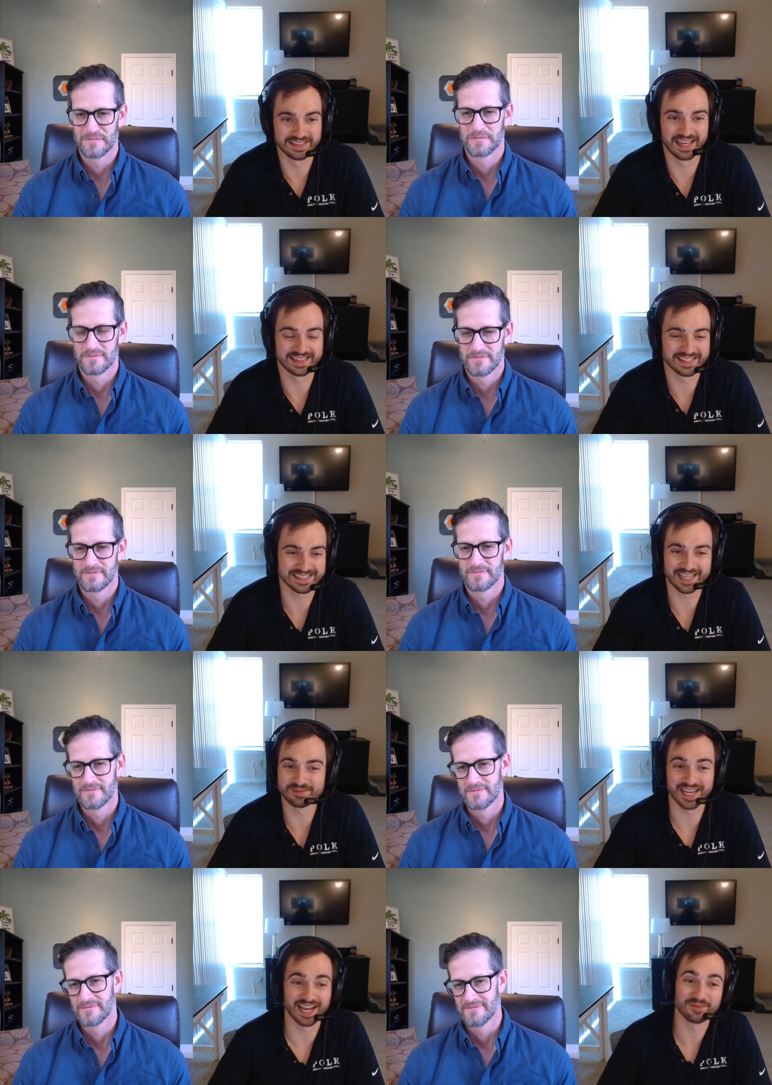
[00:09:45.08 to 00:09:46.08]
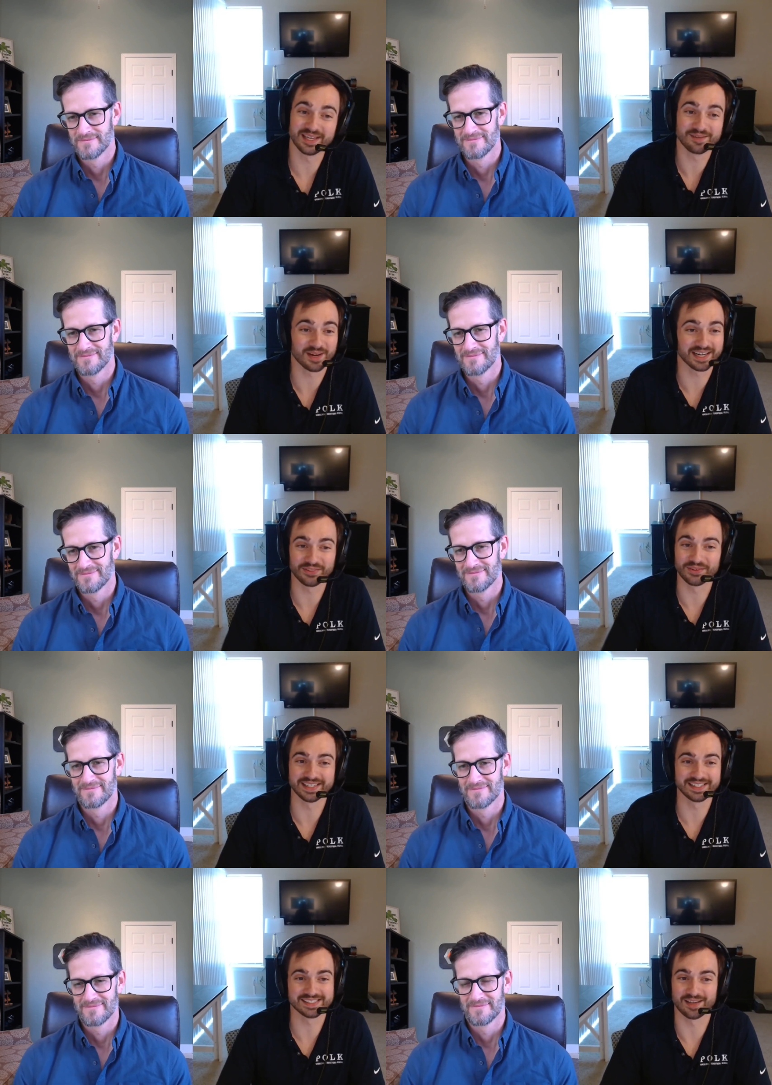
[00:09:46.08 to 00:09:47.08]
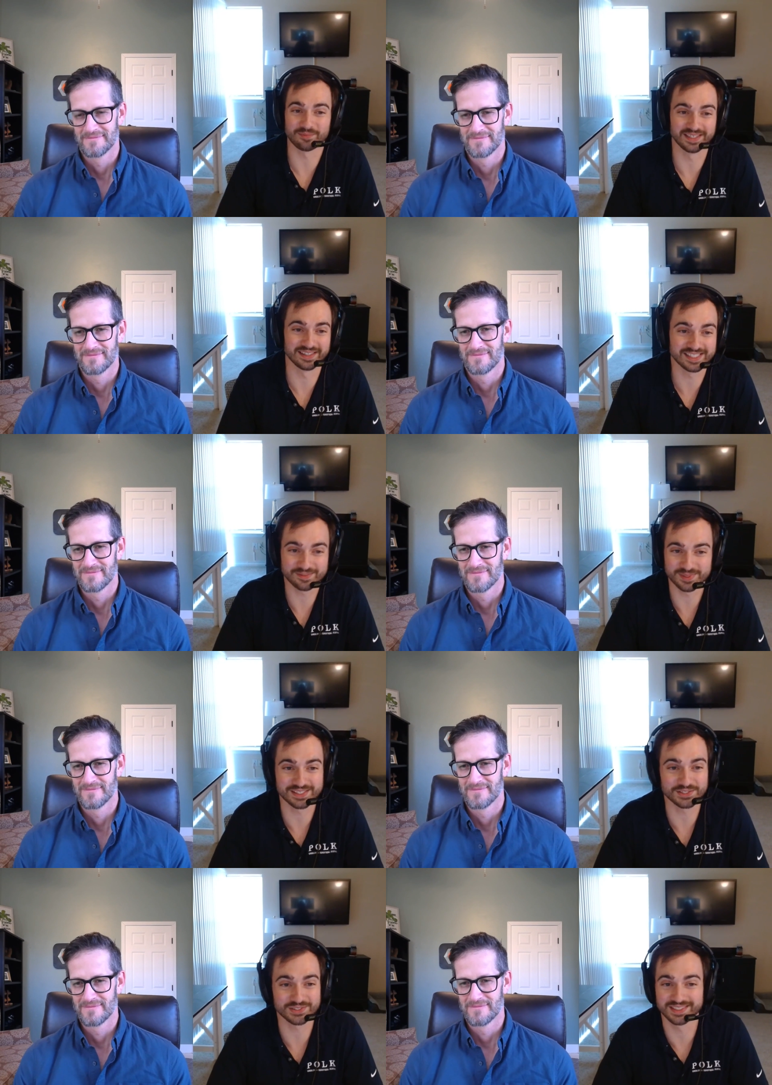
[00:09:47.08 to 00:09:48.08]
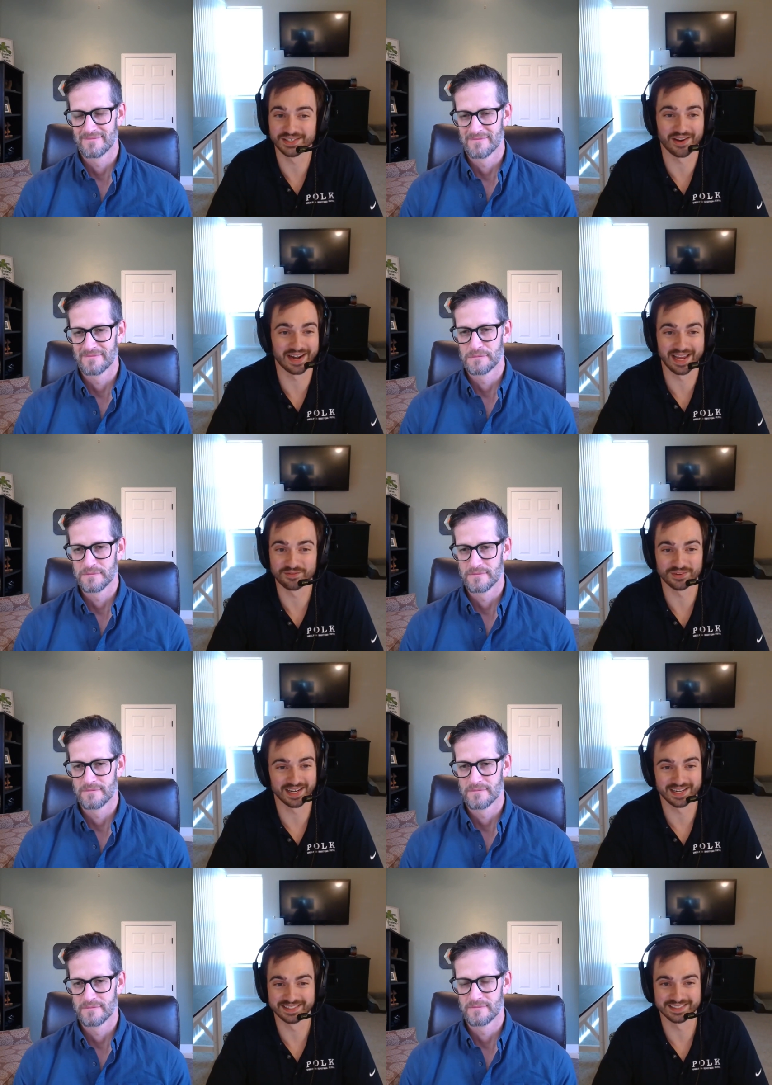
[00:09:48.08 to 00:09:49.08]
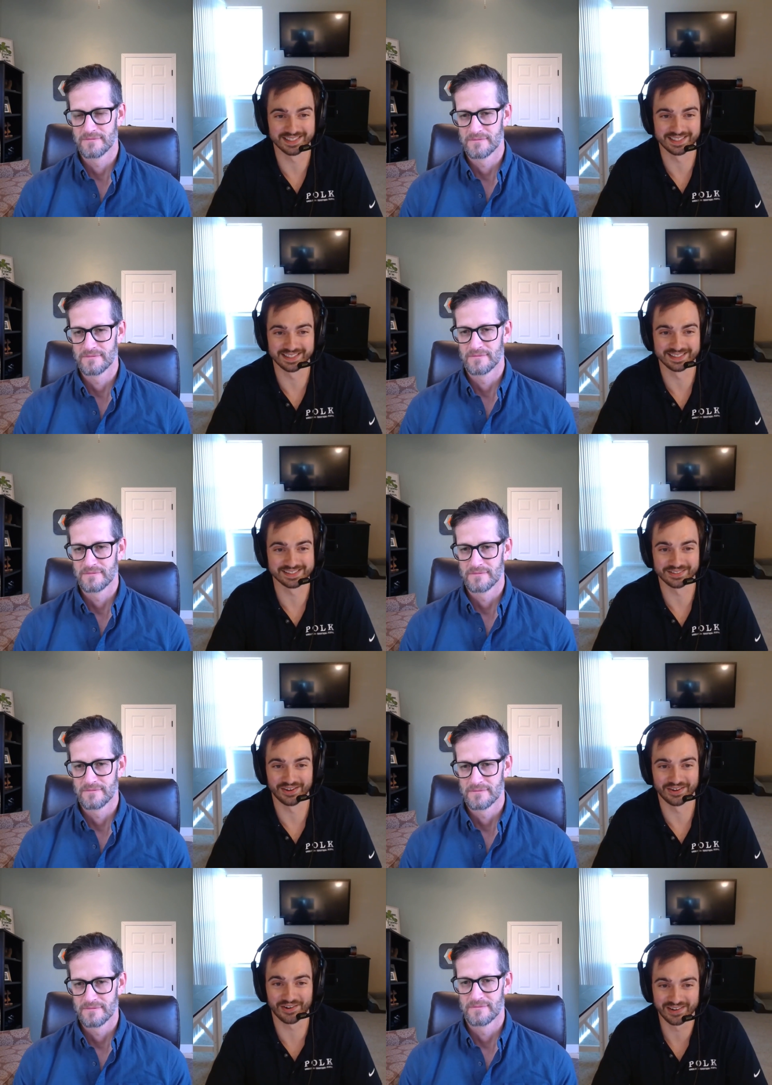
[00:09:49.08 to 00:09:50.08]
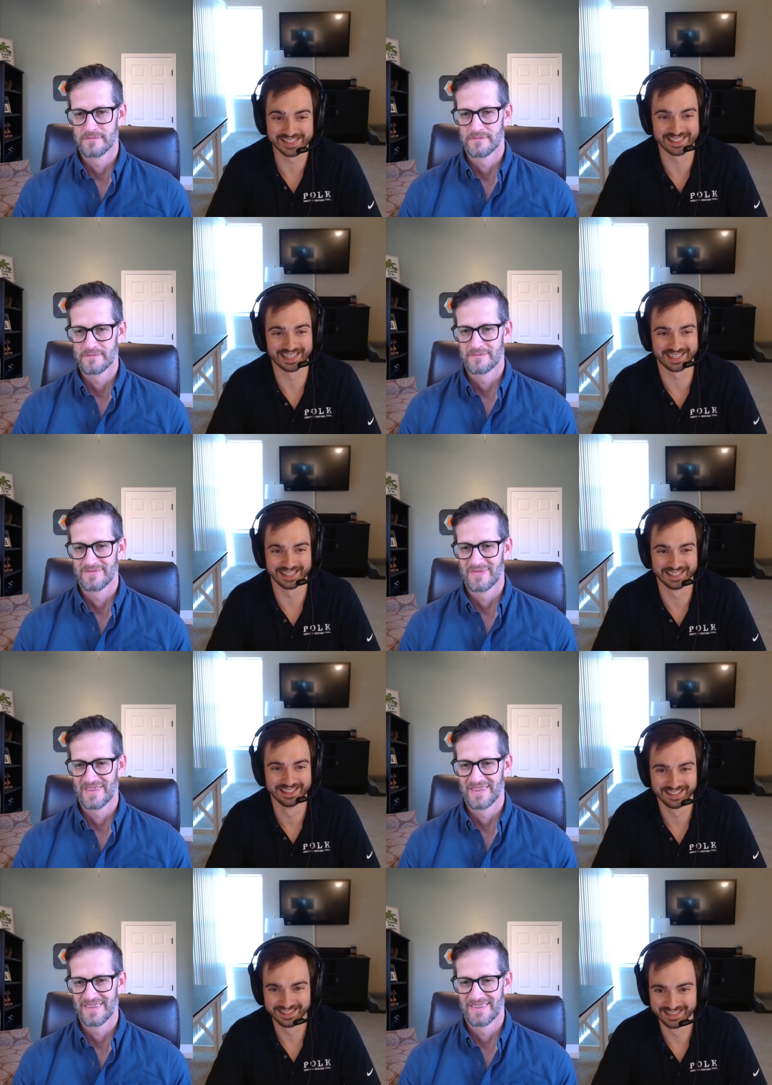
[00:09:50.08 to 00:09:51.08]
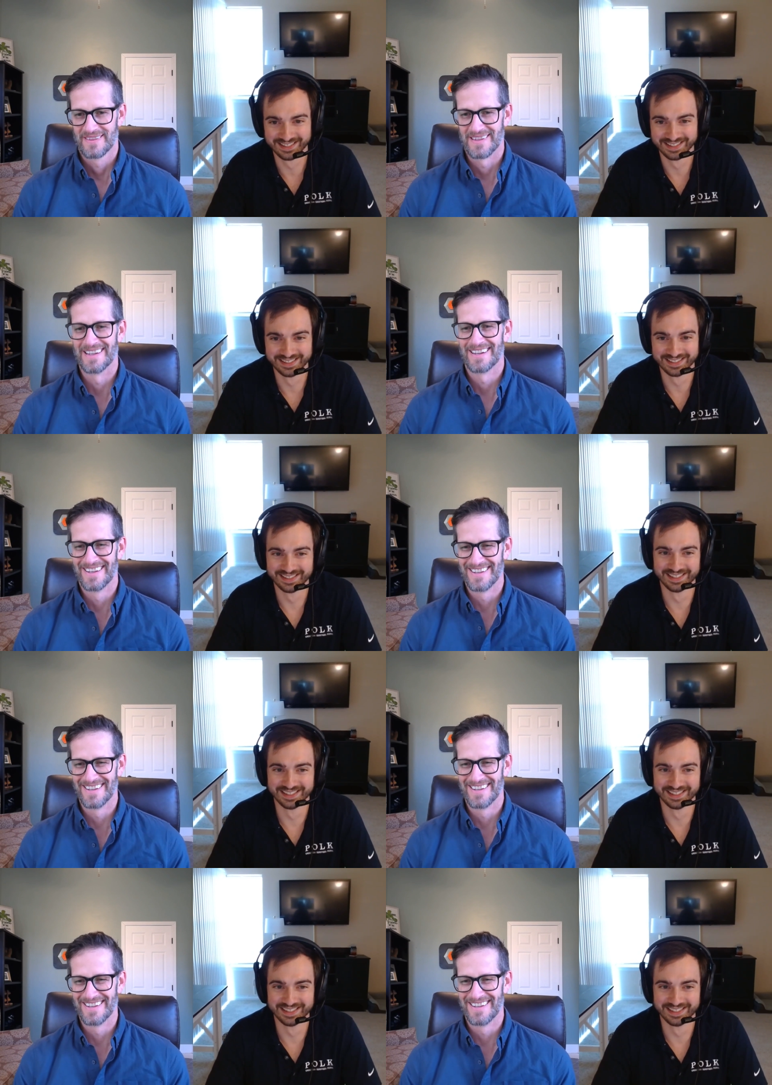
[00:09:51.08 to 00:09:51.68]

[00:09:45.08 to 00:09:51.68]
Speaker 1: at the same time, anybody looking to step into this position, not every idea is a lottery ticket. Yeah.